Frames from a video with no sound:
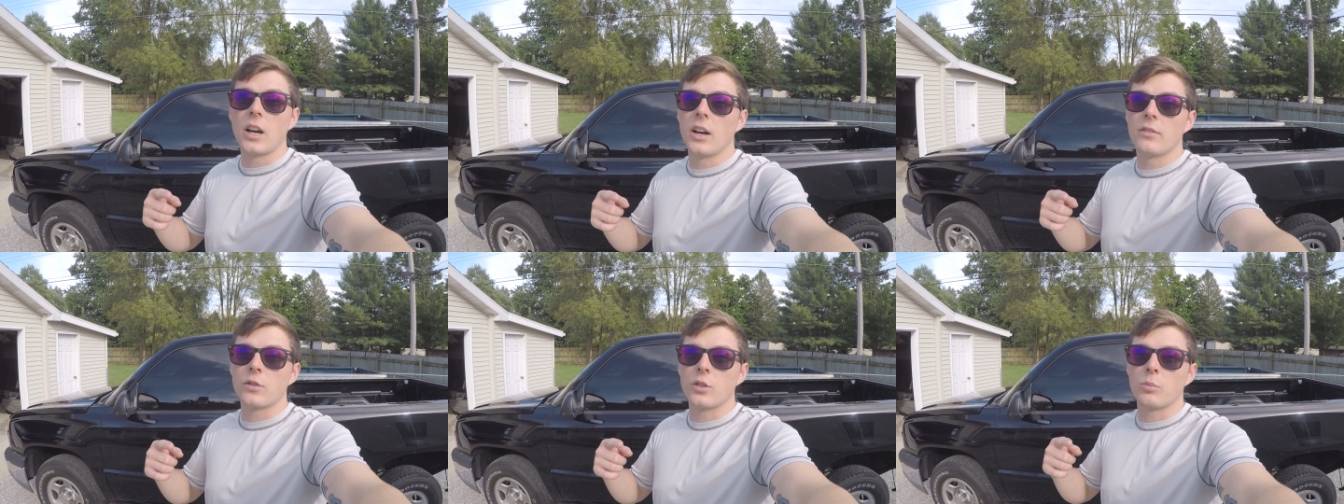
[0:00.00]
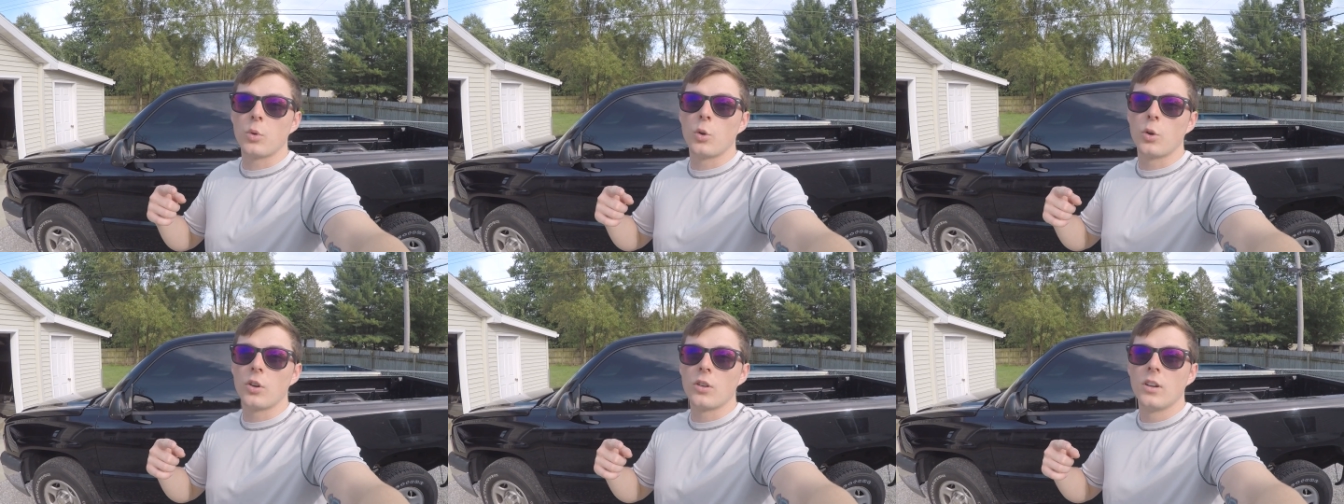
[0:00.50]
for
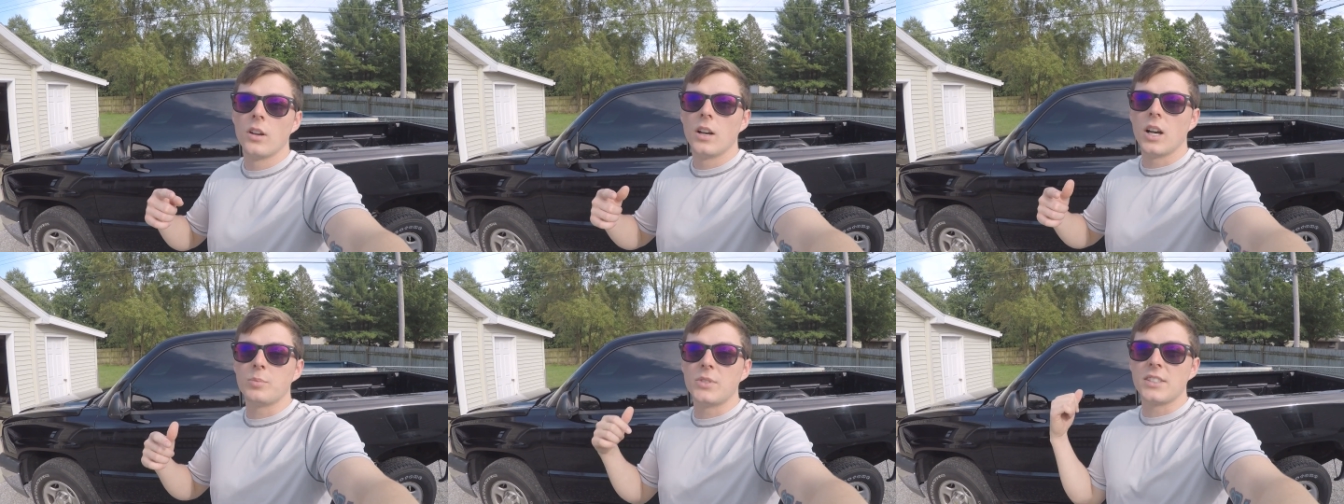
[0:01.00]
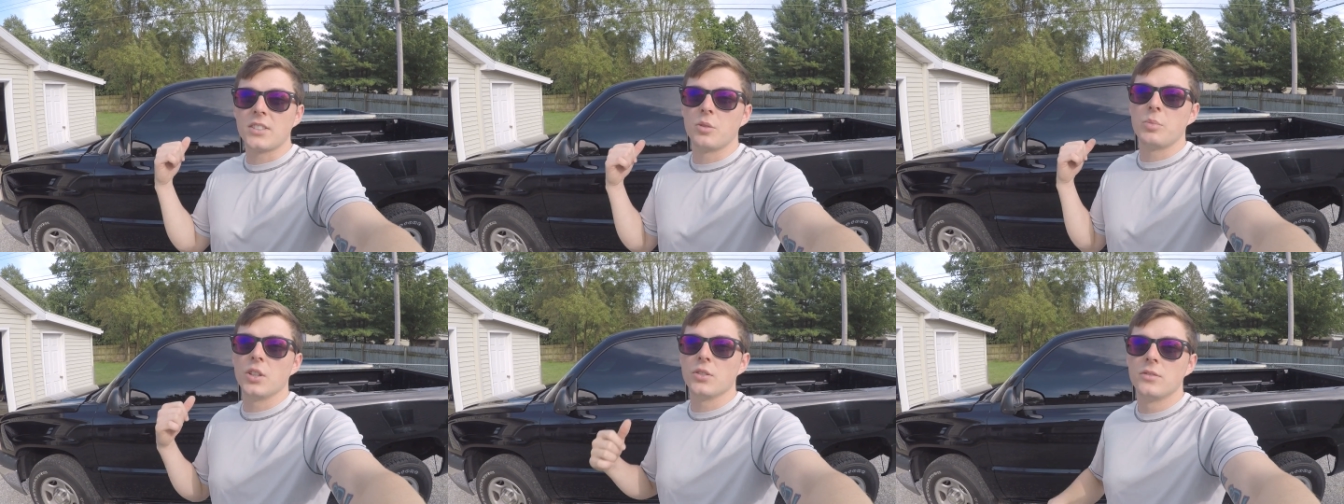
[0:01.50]
more updates on the
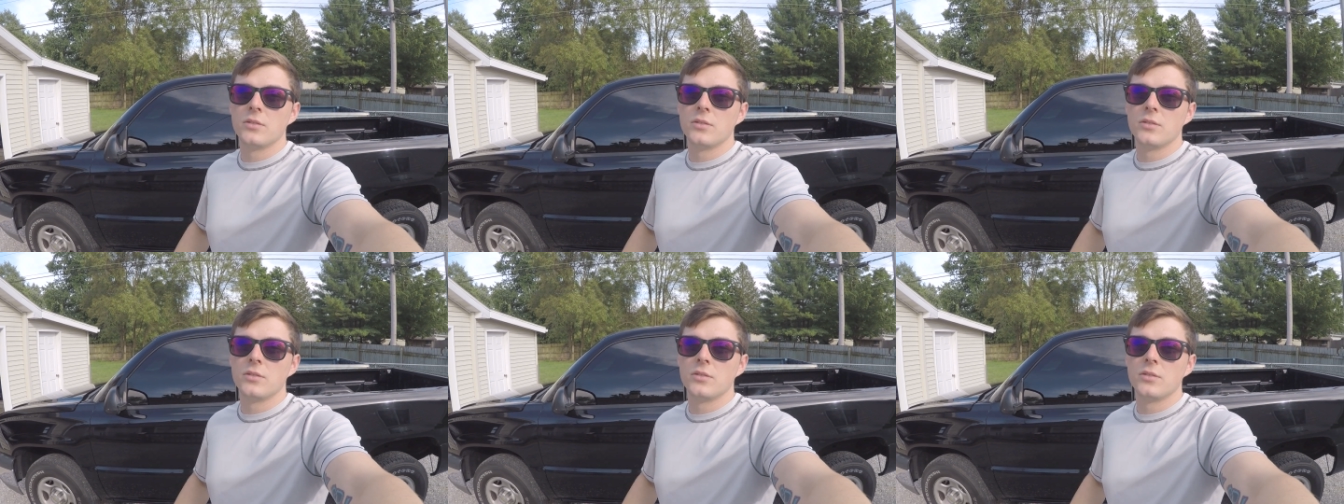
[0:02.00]
build.